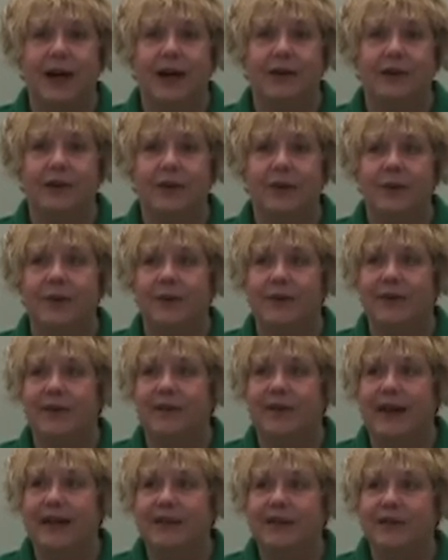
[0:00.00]
a group of
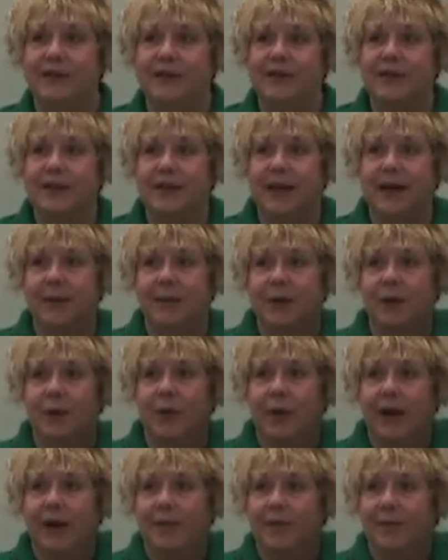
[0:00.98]
investors, the number
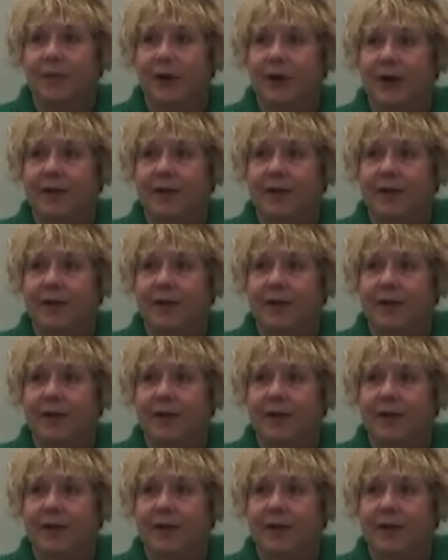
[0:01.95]
one